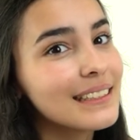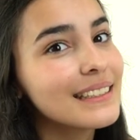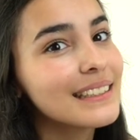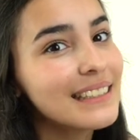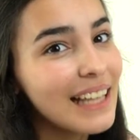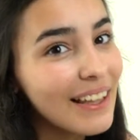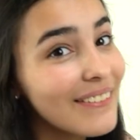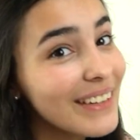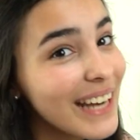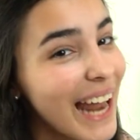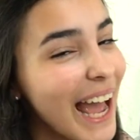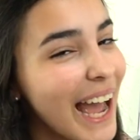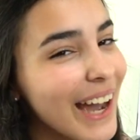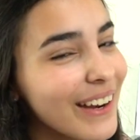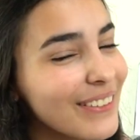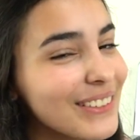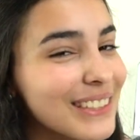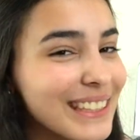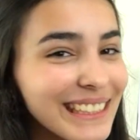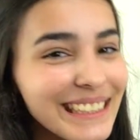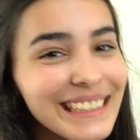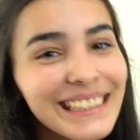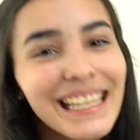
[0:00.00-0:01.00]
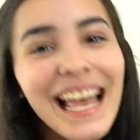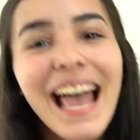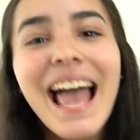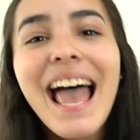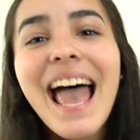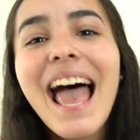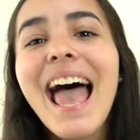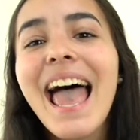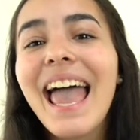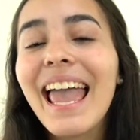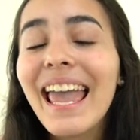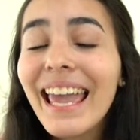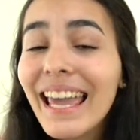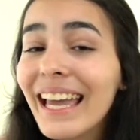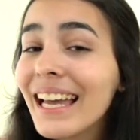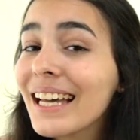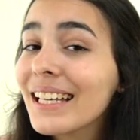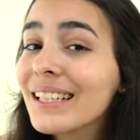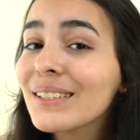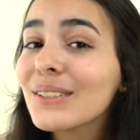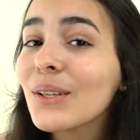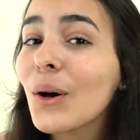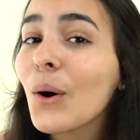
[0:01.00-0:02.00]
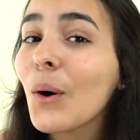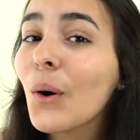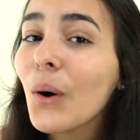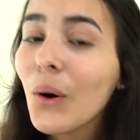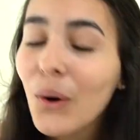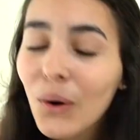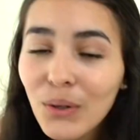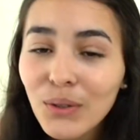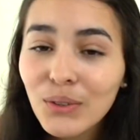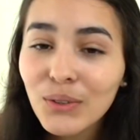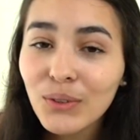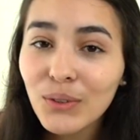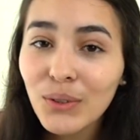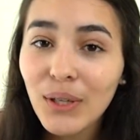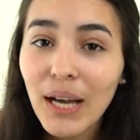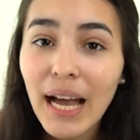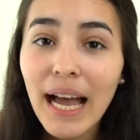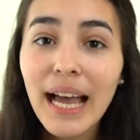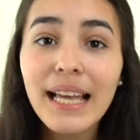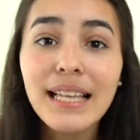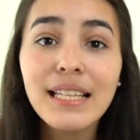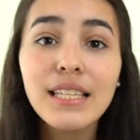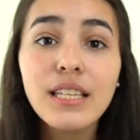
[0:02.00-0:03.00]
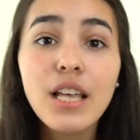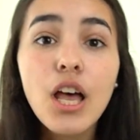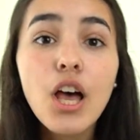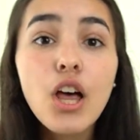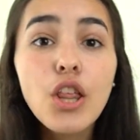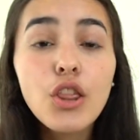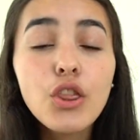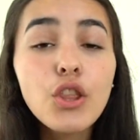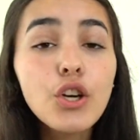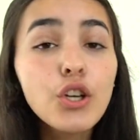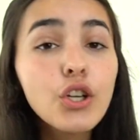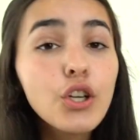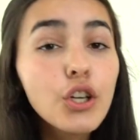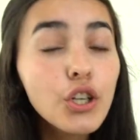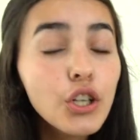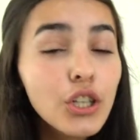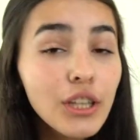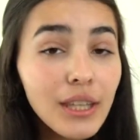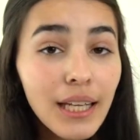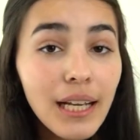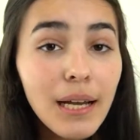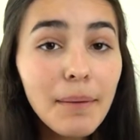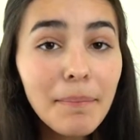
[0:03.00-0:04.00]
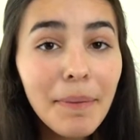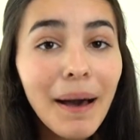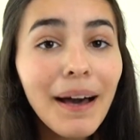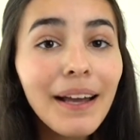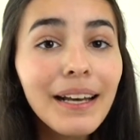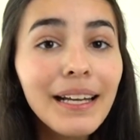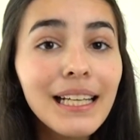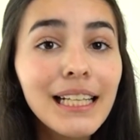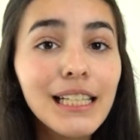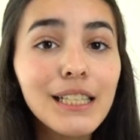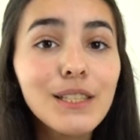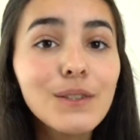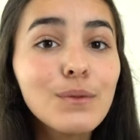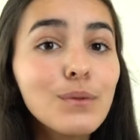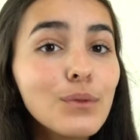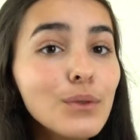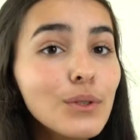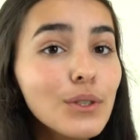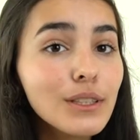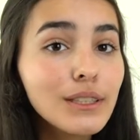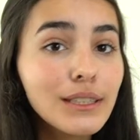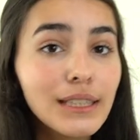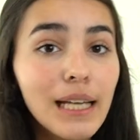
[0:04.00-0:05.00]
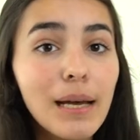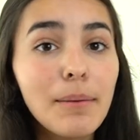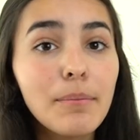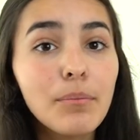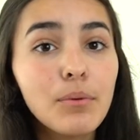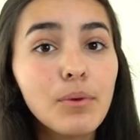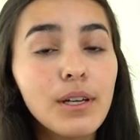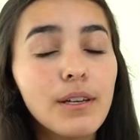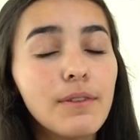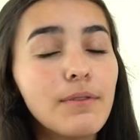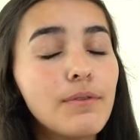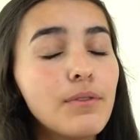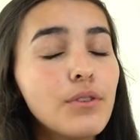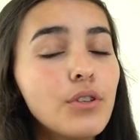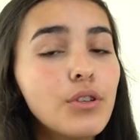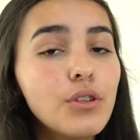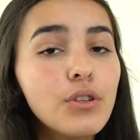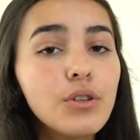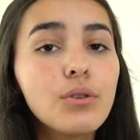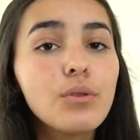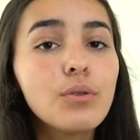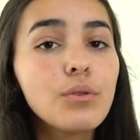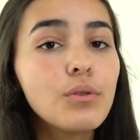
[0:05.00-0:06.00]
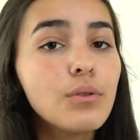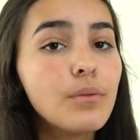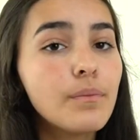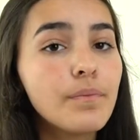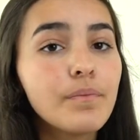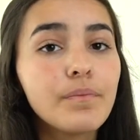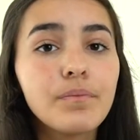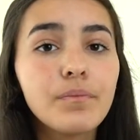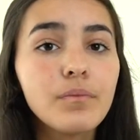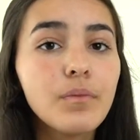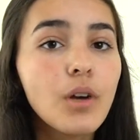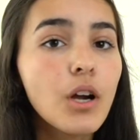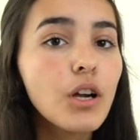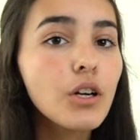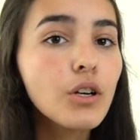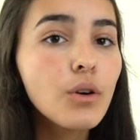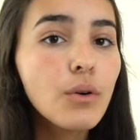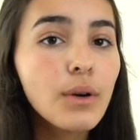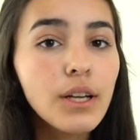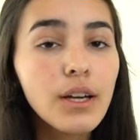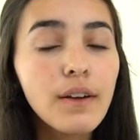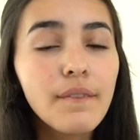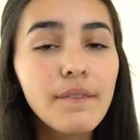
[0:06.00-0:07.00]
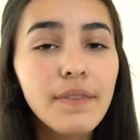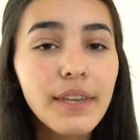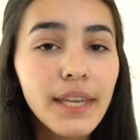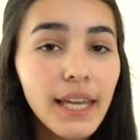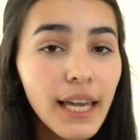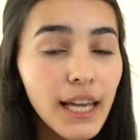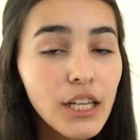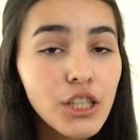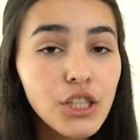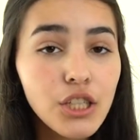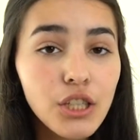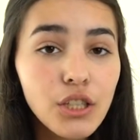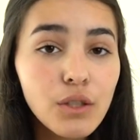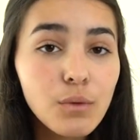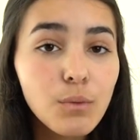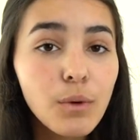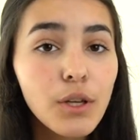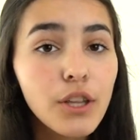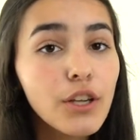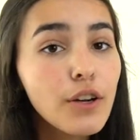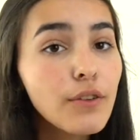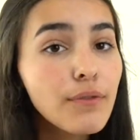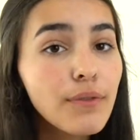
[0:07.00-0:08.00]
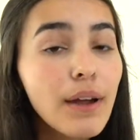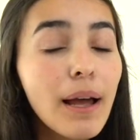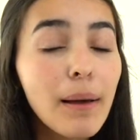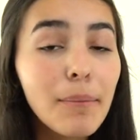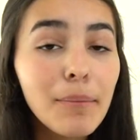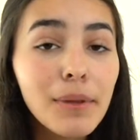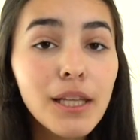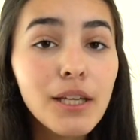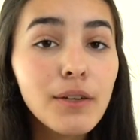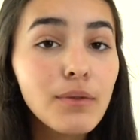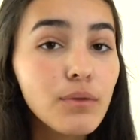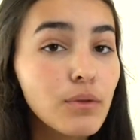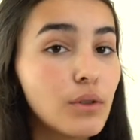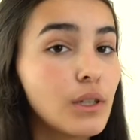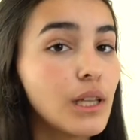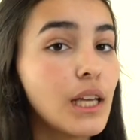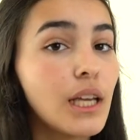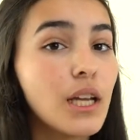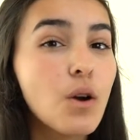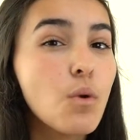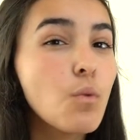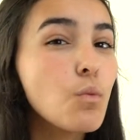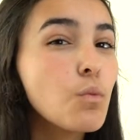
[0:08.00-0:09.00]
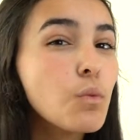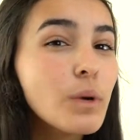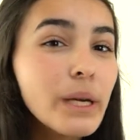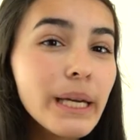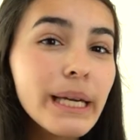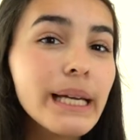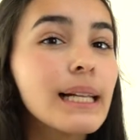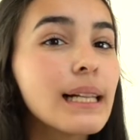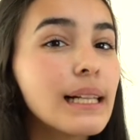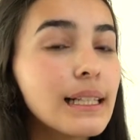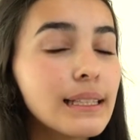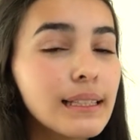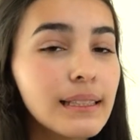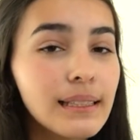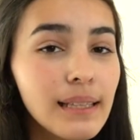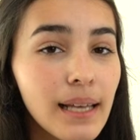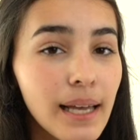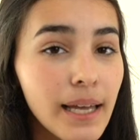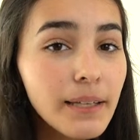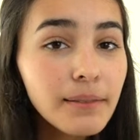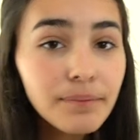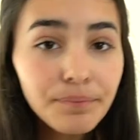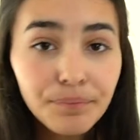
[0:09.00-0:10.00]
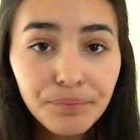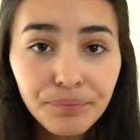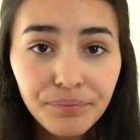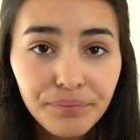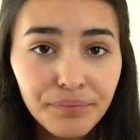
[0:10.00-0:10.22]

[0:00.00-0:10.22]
7 hours. And also, guys, the good thing about it is, for example, if you are going on vacation with your family for like a week, let's say,